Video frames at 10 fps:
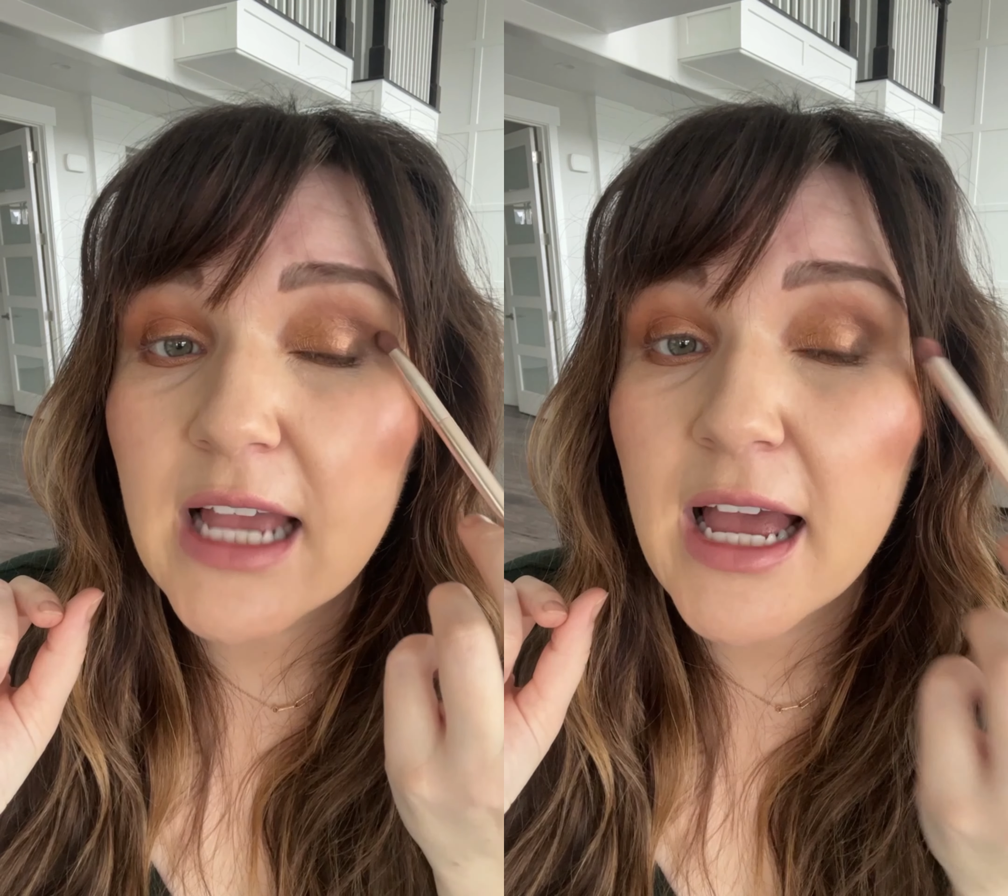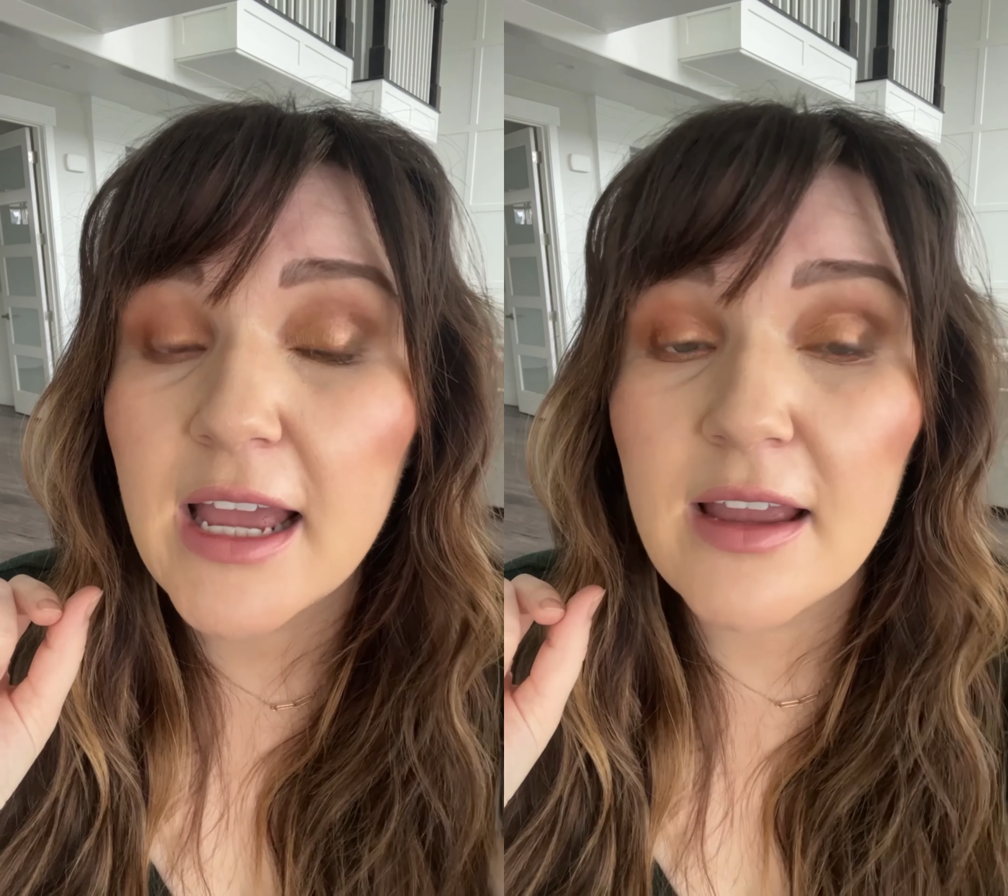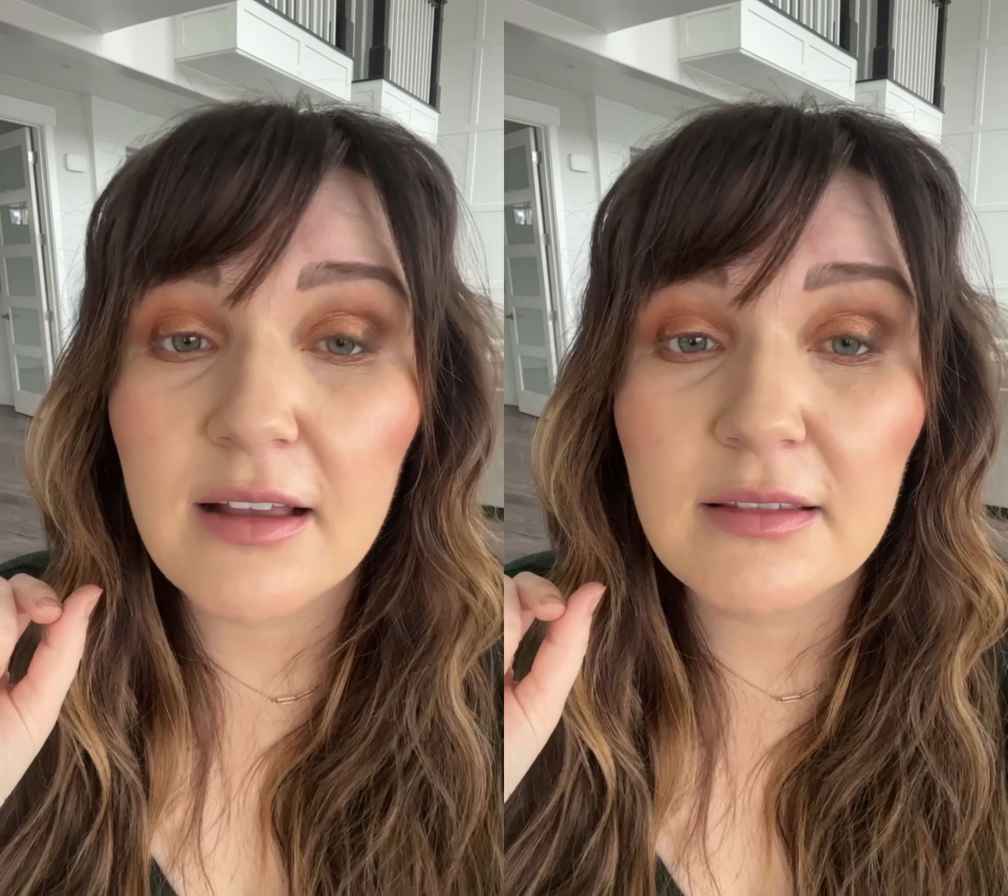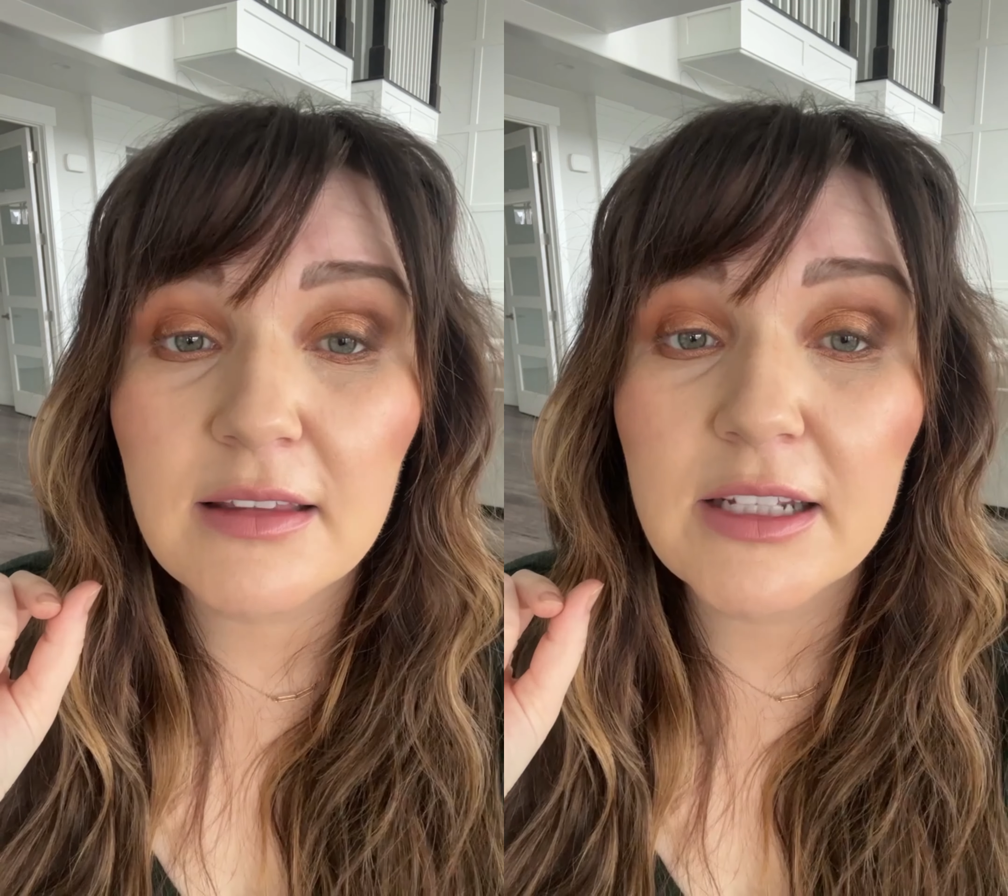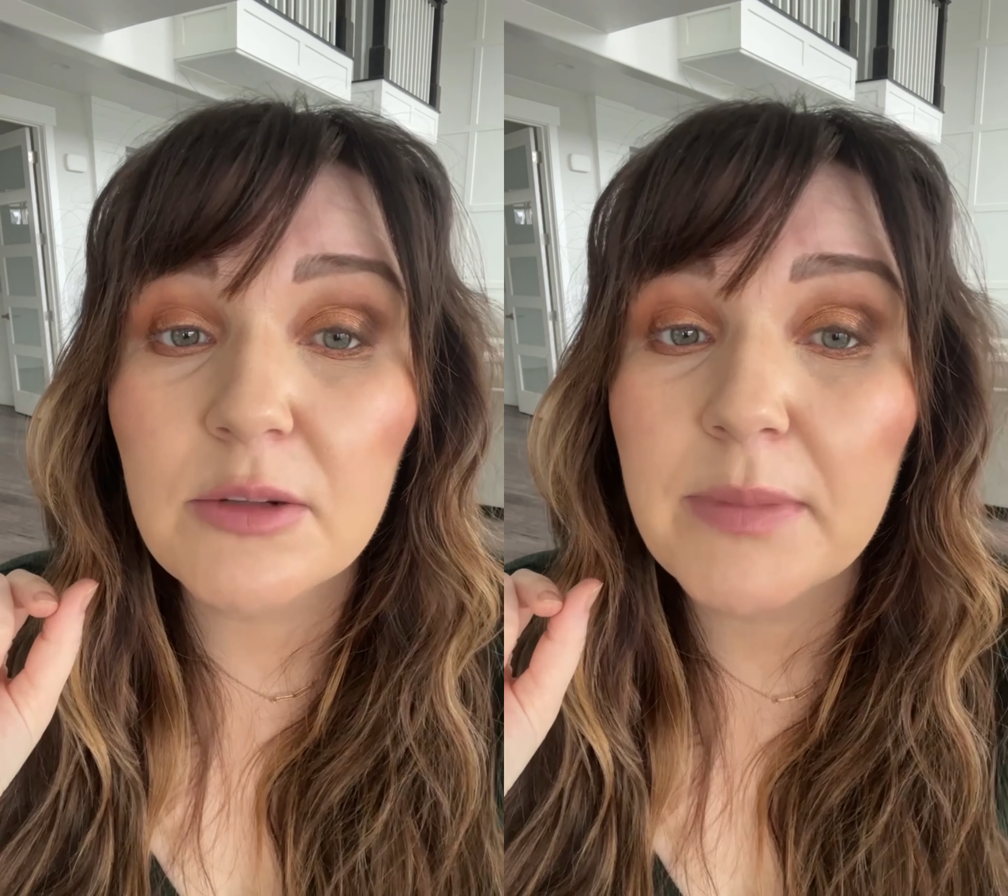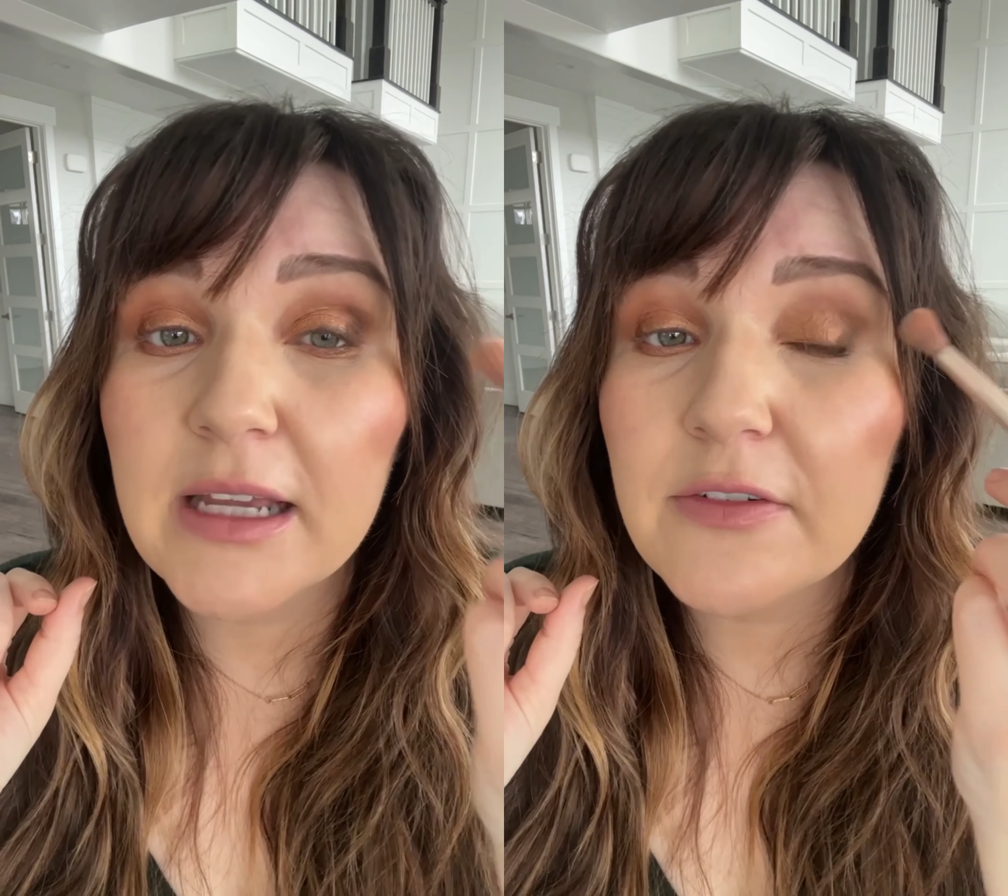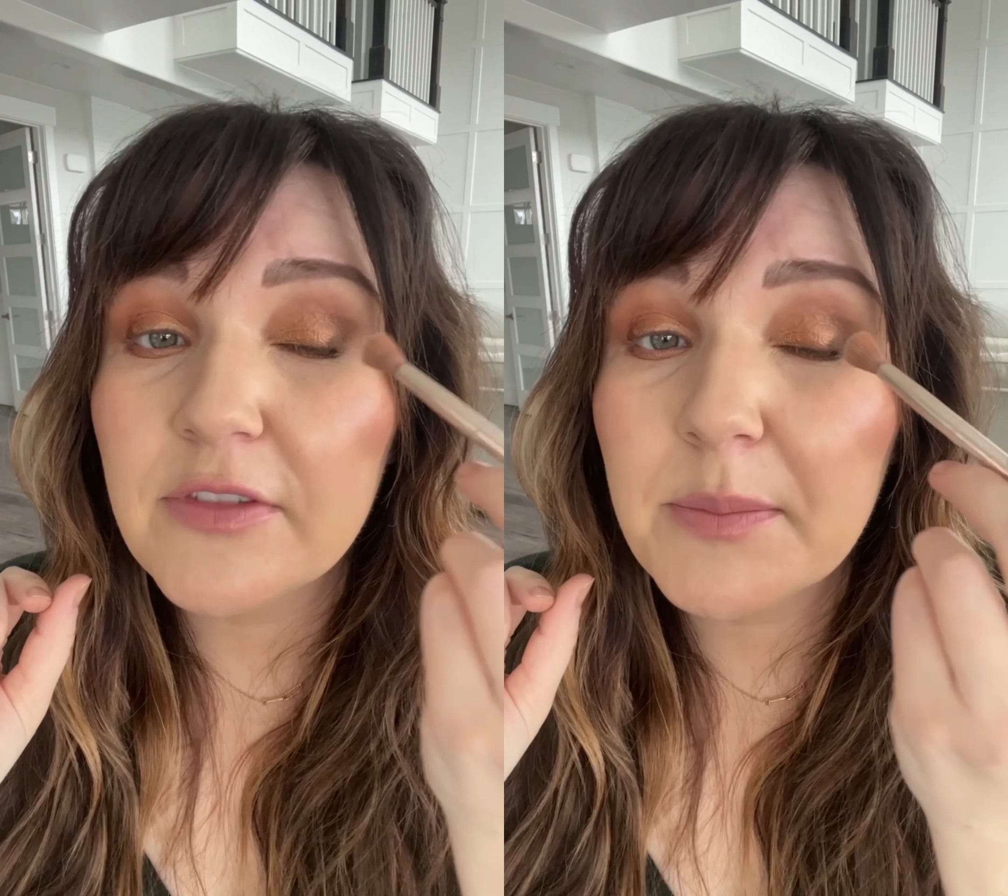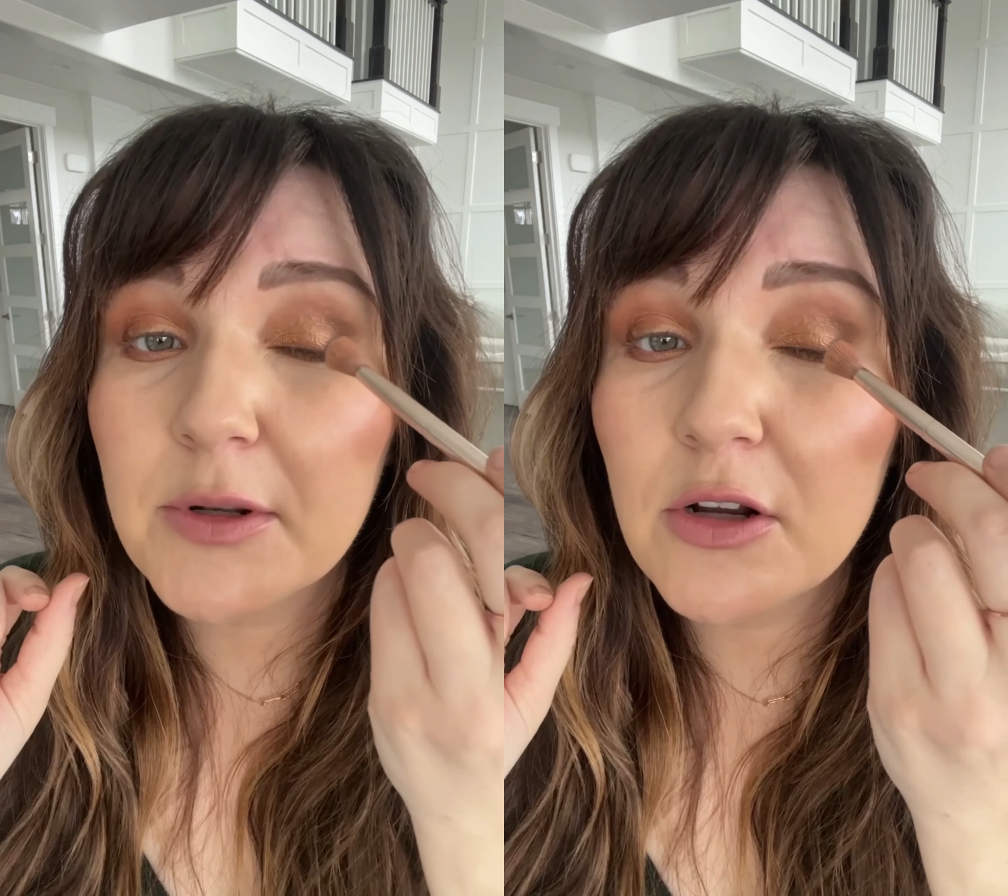eye a little bit,
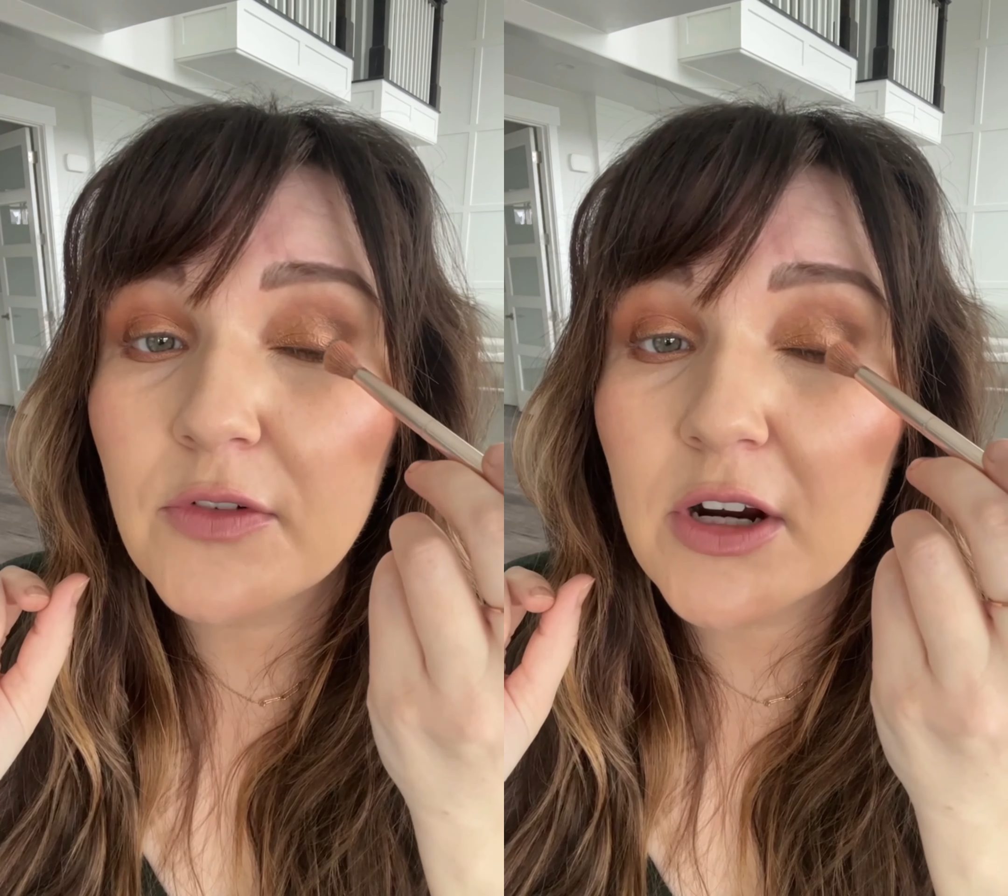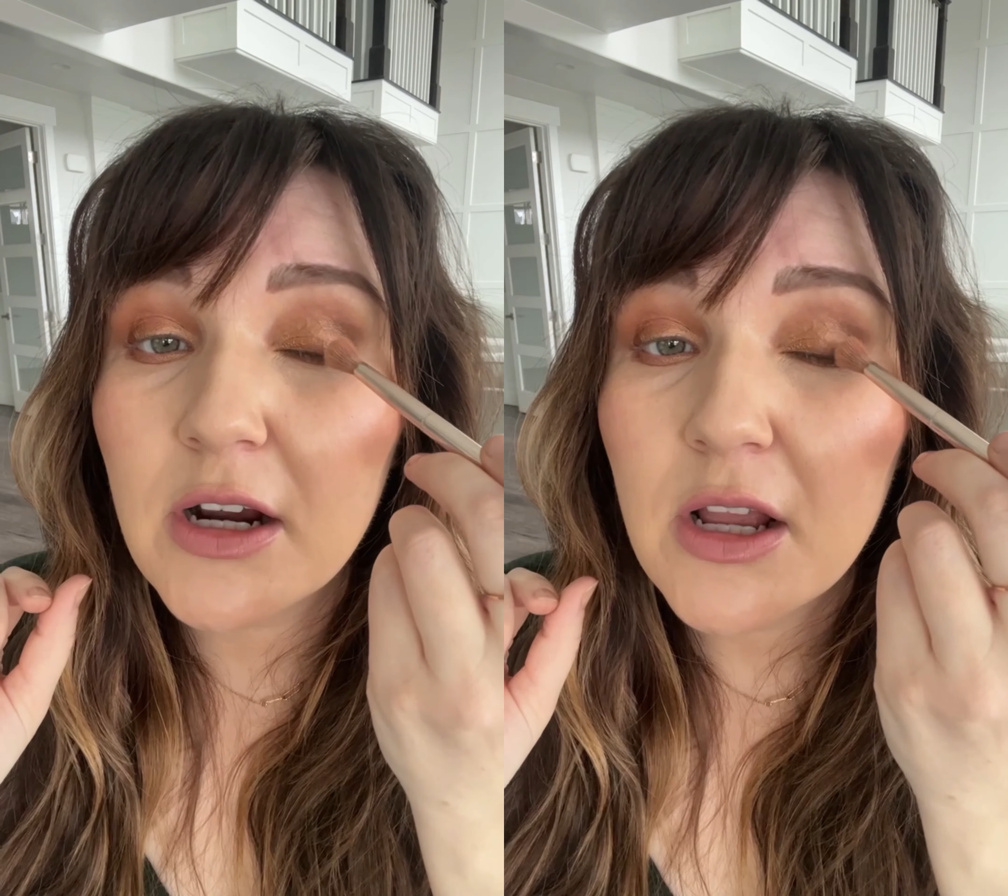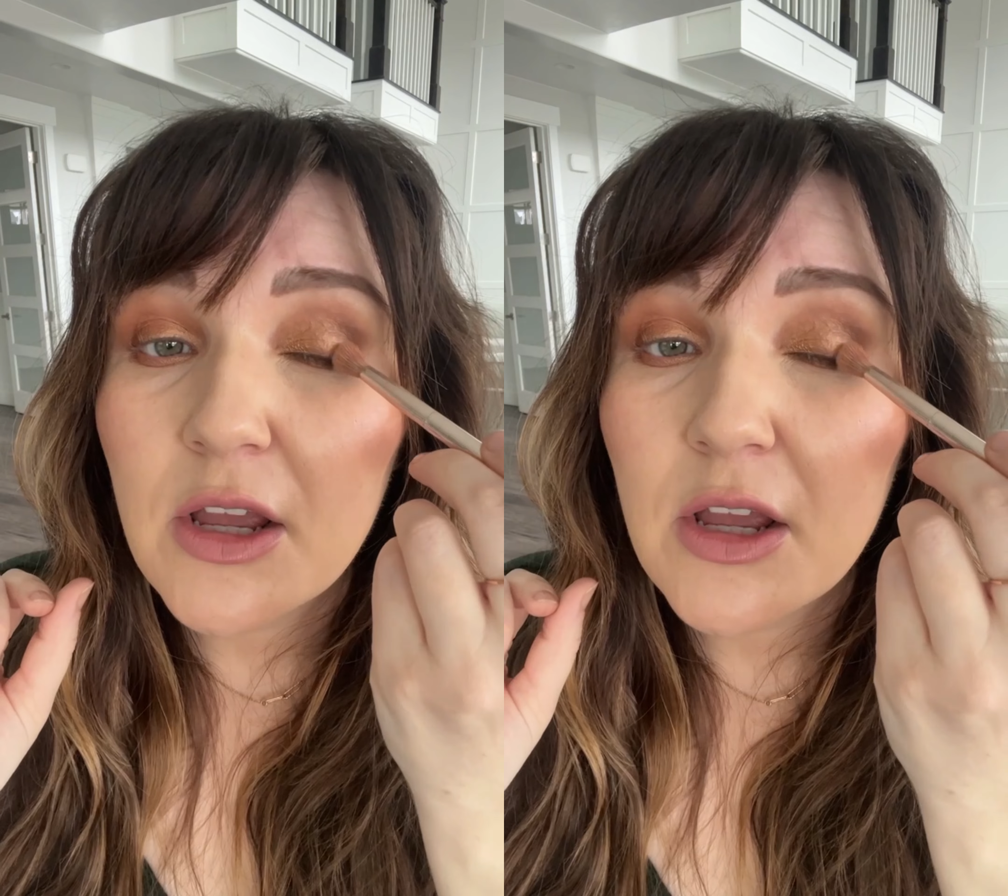flip it over